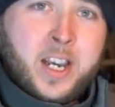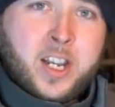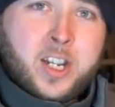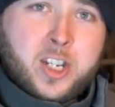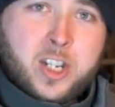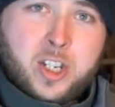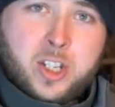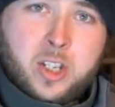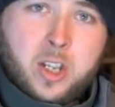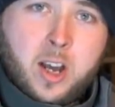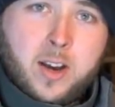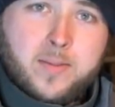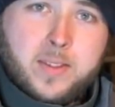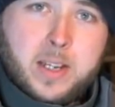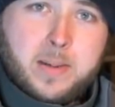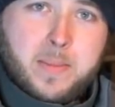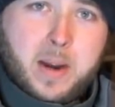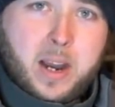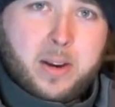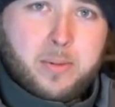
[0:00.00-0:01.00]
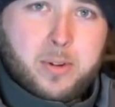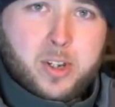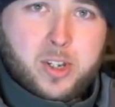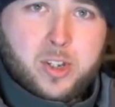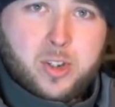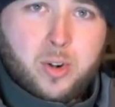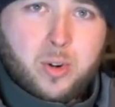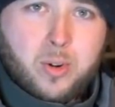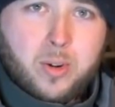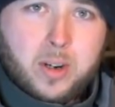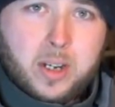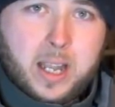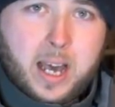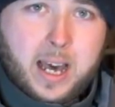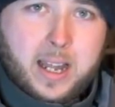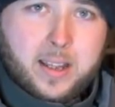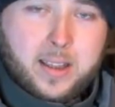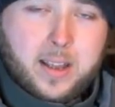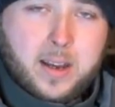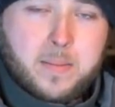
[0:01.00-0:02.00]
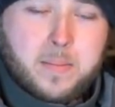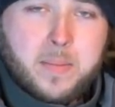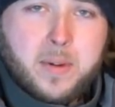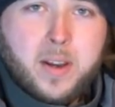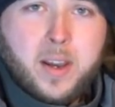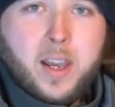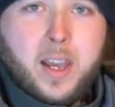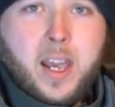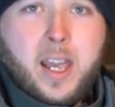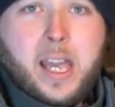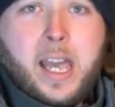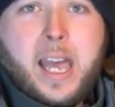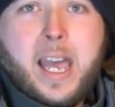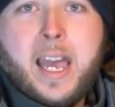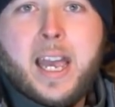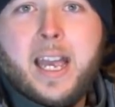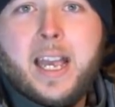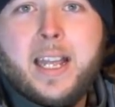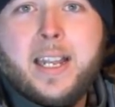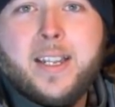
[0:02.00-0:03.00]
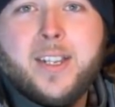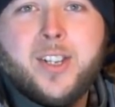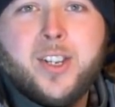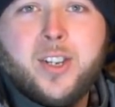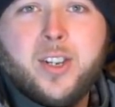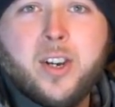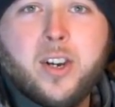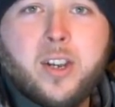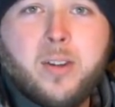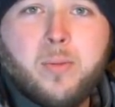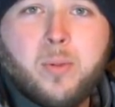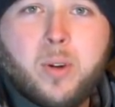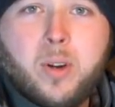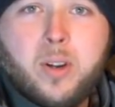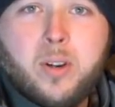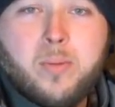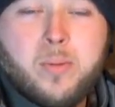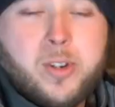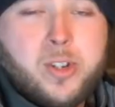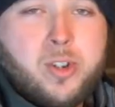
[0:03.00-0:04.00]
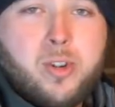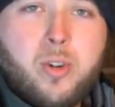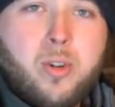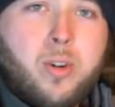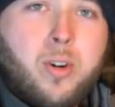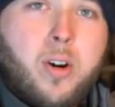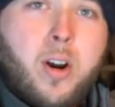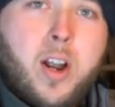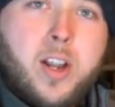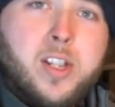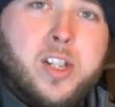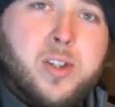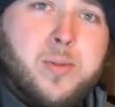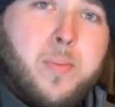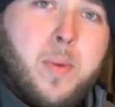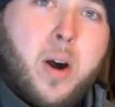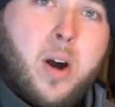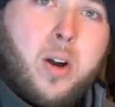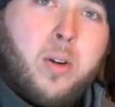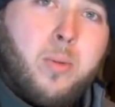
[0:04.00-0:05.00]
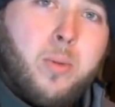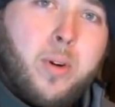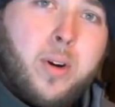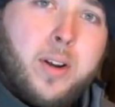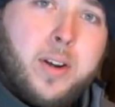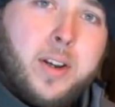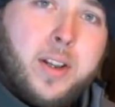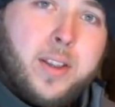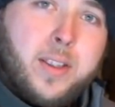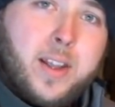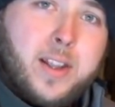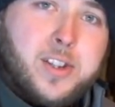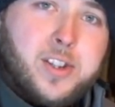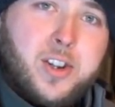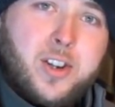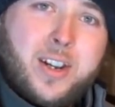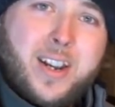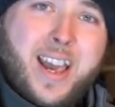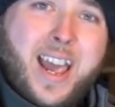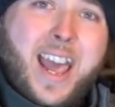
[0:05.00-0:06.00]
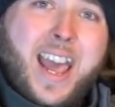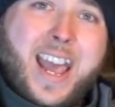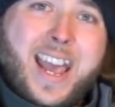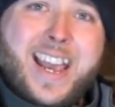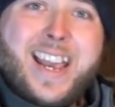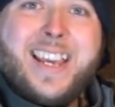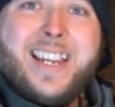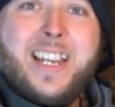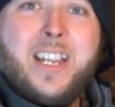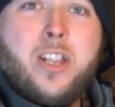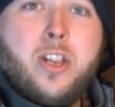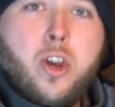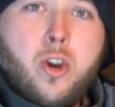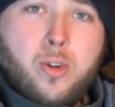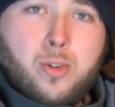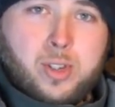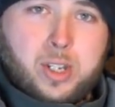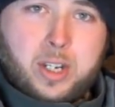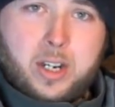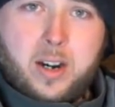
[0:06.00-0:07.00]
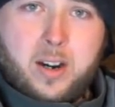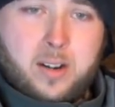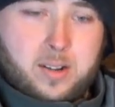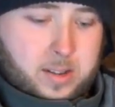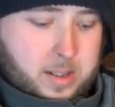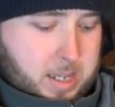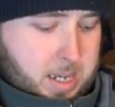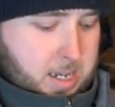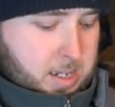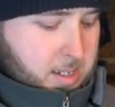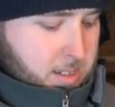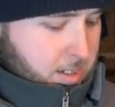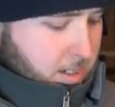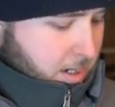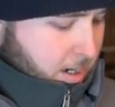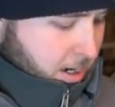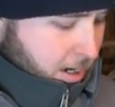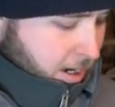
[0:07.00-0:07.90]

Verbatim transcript: Just love them. I restore a lot of them. And tonight we're going to restore a small one that's going to aid in using all these.